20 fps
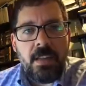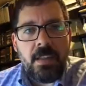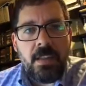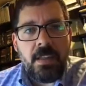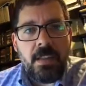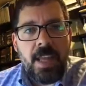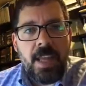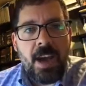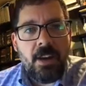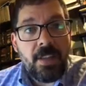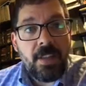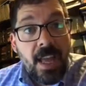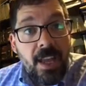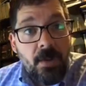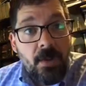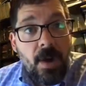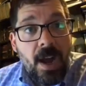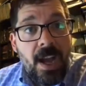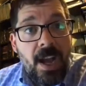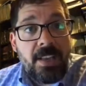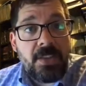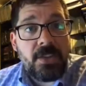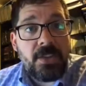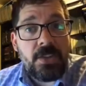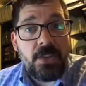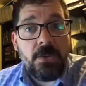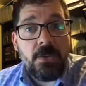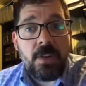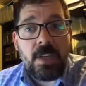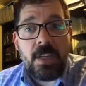Now, likewise,
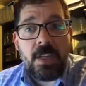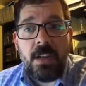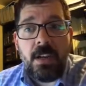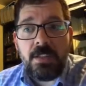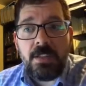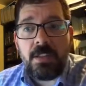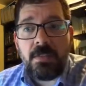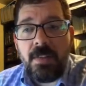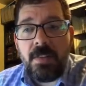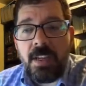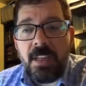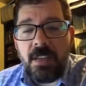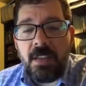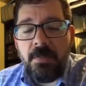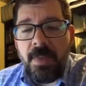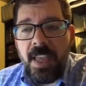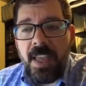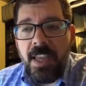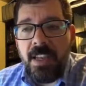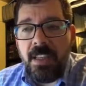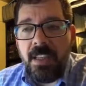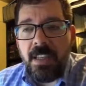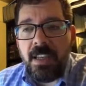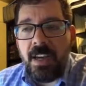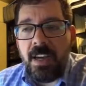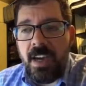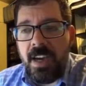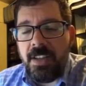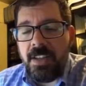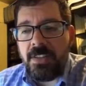you can also run a command
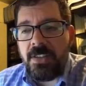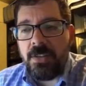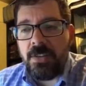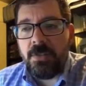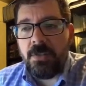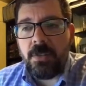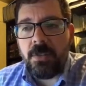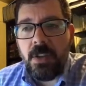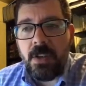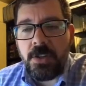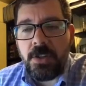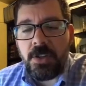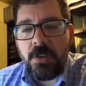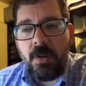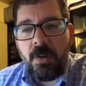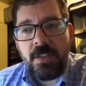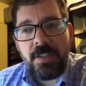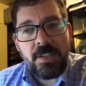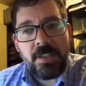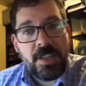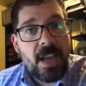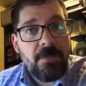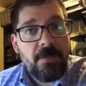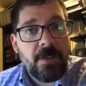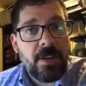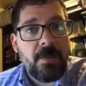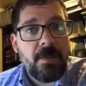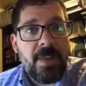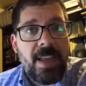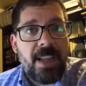to show all the cipher
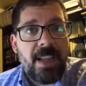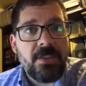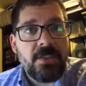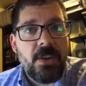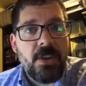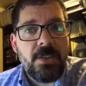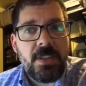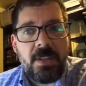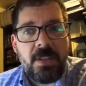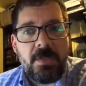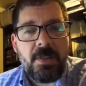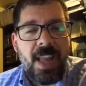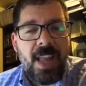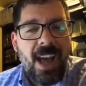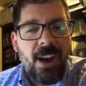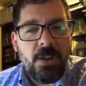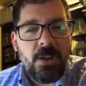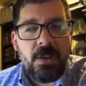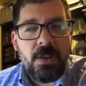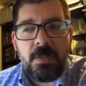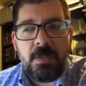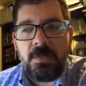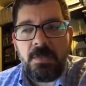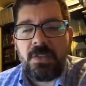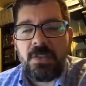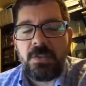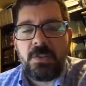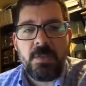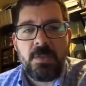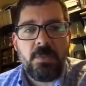commands, all the different algorithms
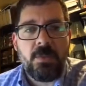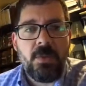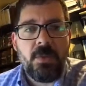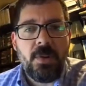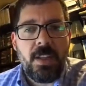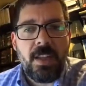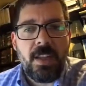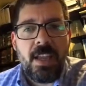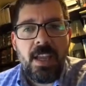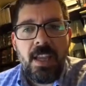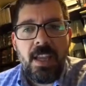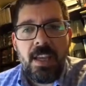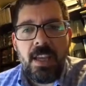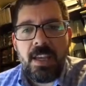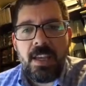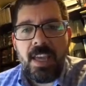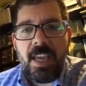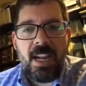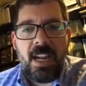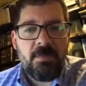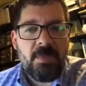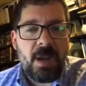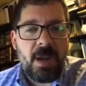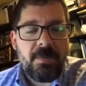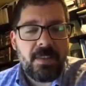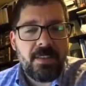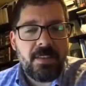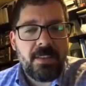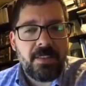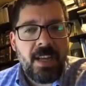that are supported. Again, I
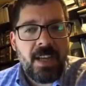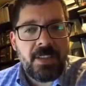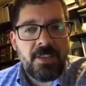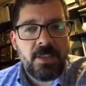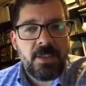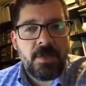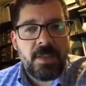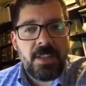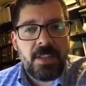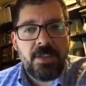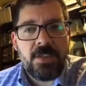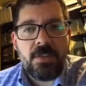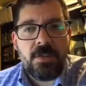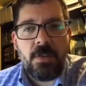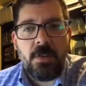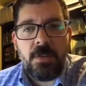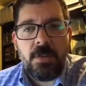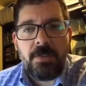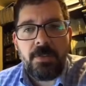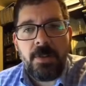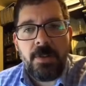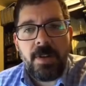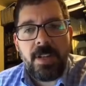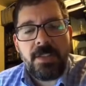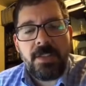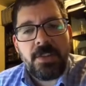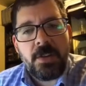piped it to less so we can scroll through it.